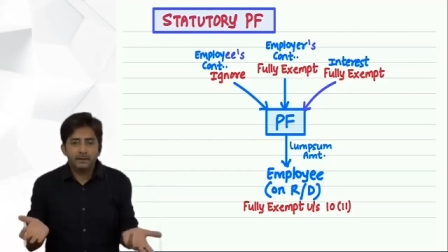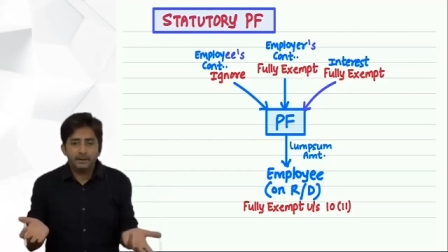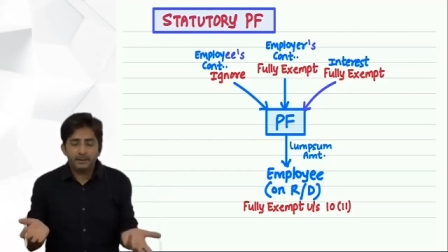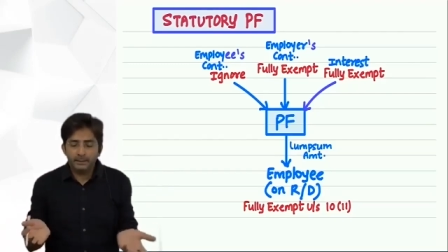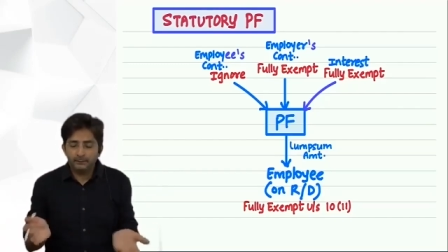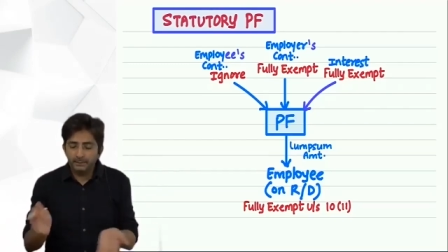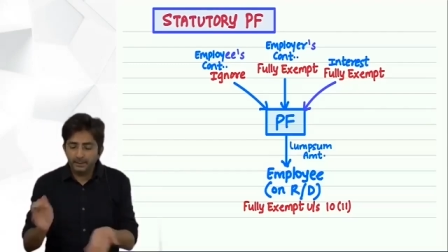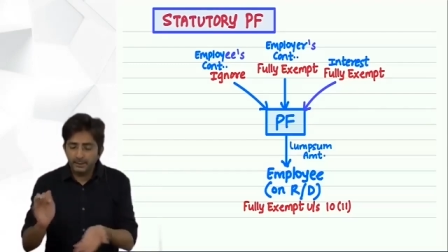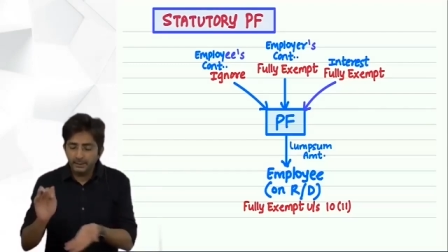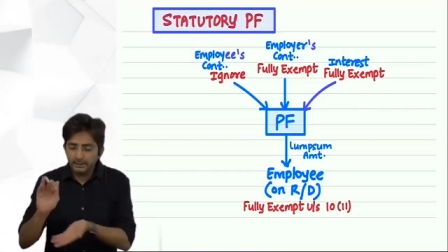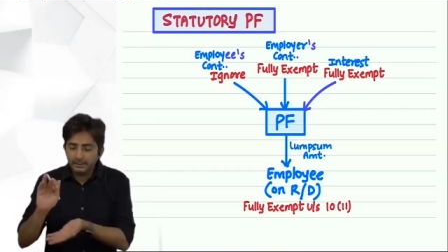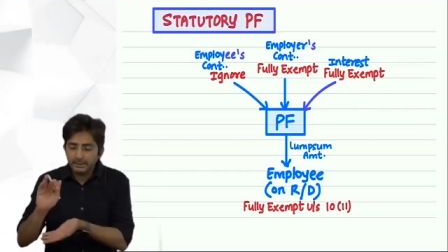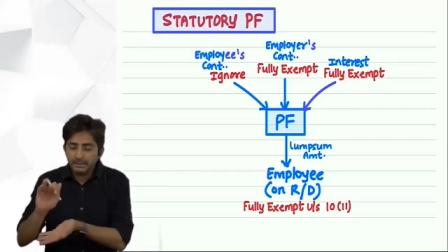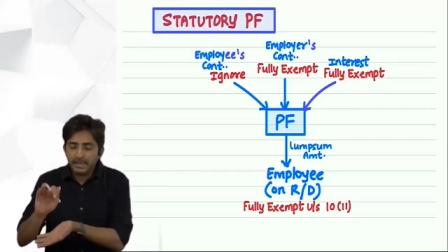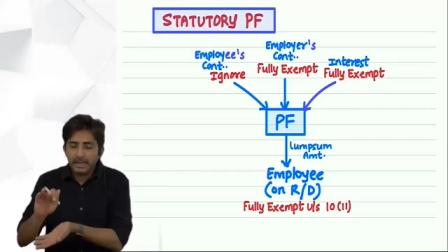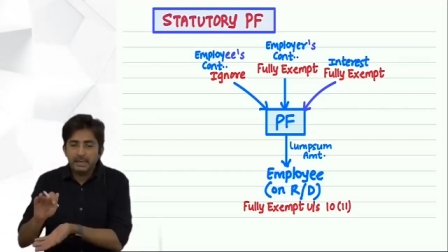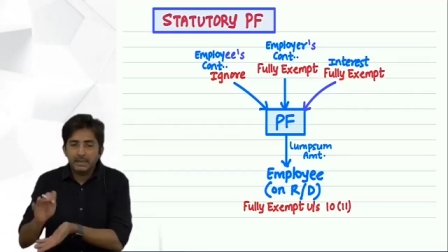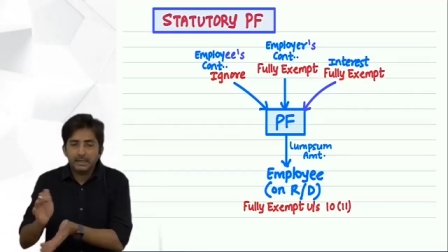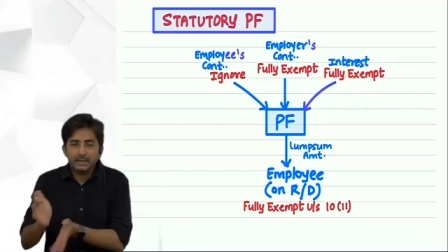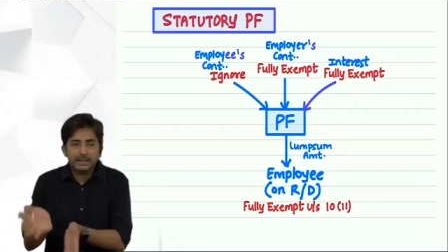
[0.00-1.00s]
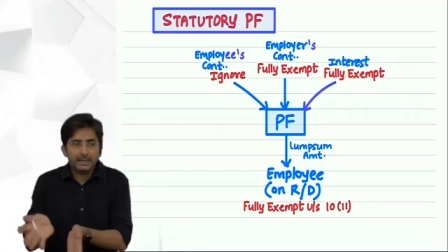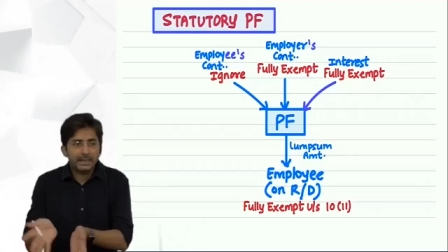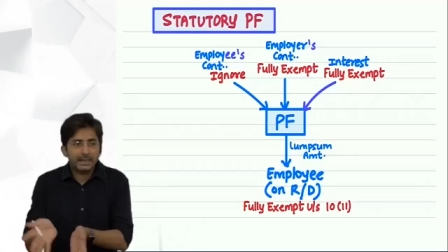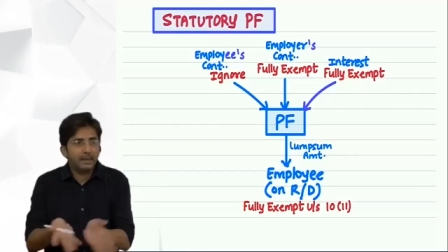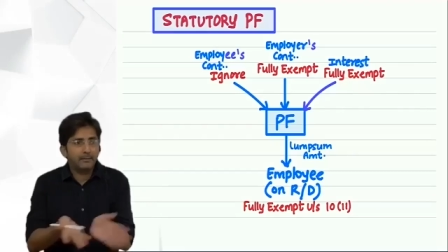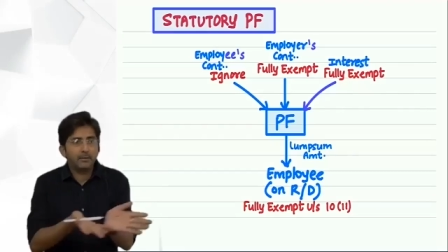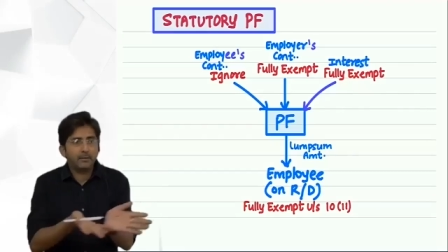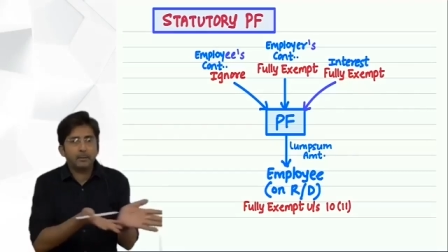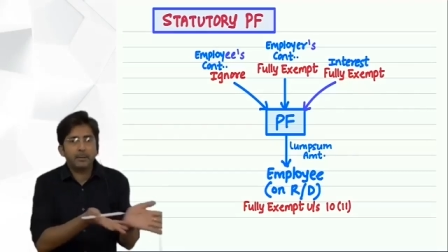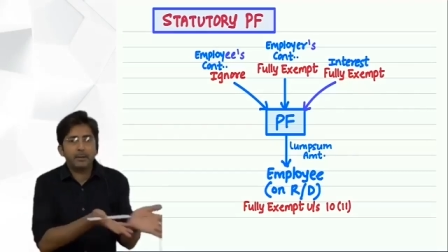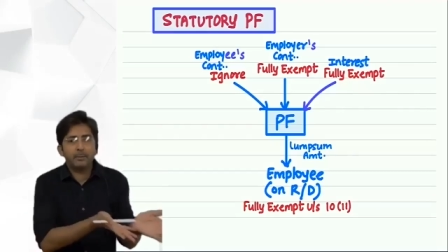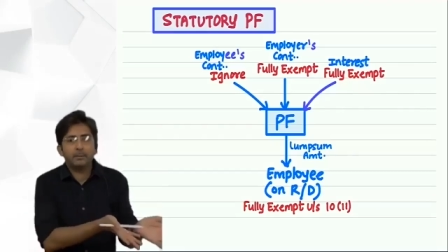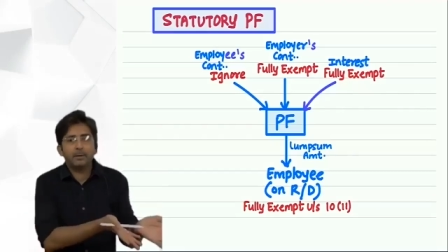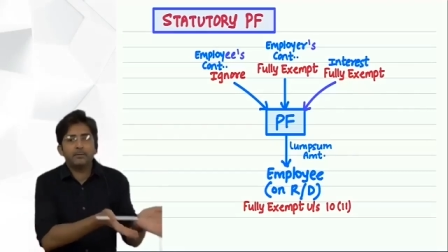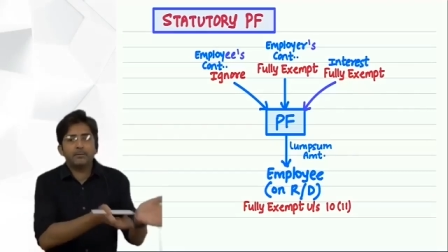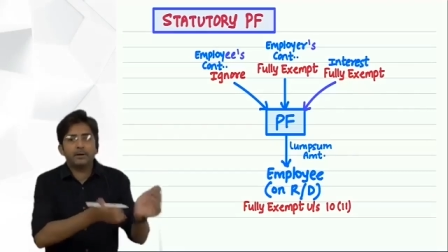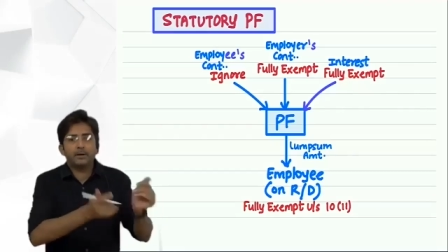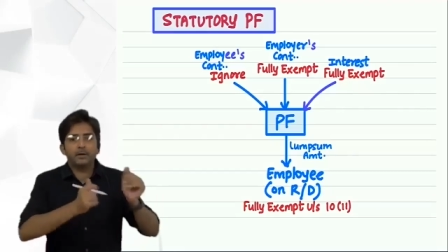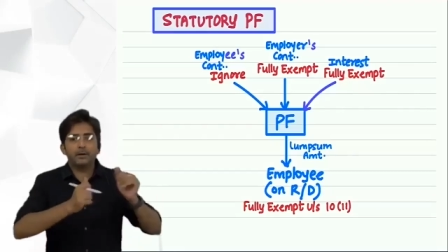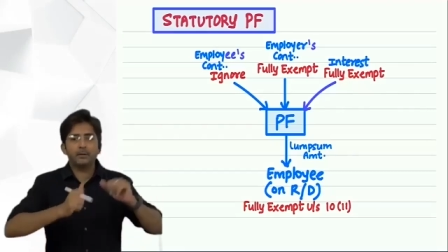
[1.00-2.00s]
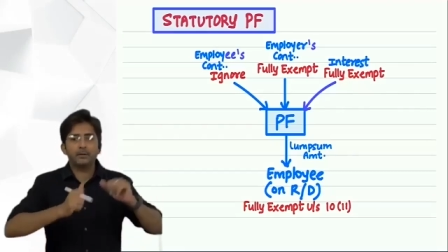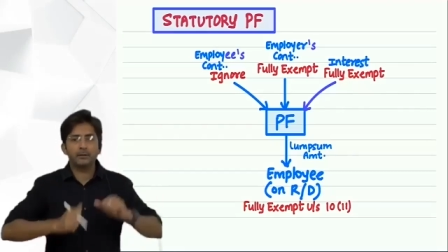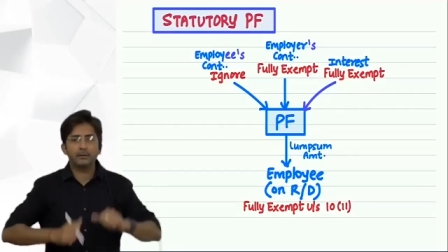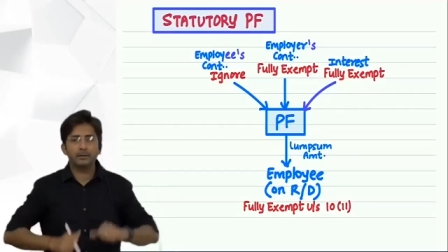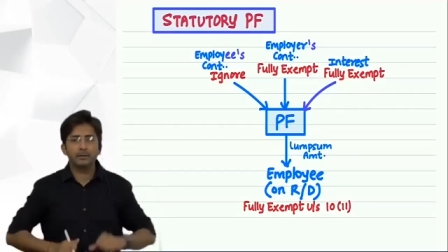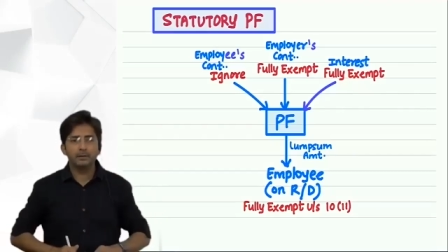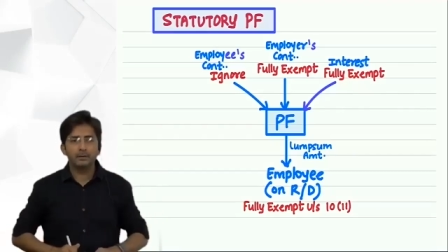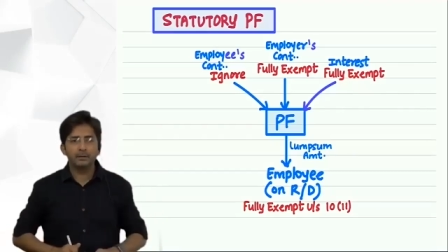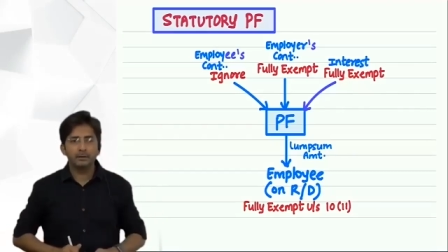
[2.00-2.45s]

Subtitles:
Even a child can have a PPF account